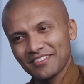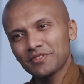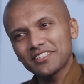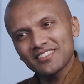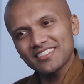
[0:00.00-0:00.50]

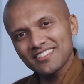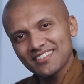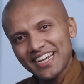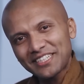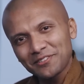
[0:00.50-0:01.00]
We
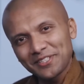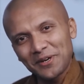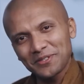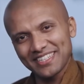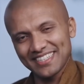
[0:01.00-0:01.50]
just try to
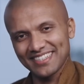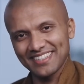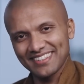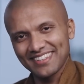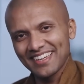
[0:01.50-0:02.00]
notice
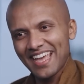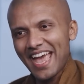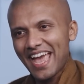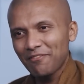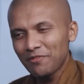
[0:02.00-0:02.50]
it.
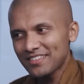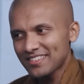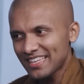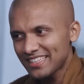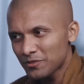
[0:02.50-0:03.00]
And we
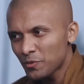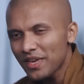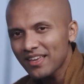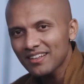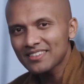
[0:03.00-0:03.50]
see these
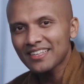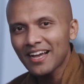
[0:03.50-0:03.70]
vehicles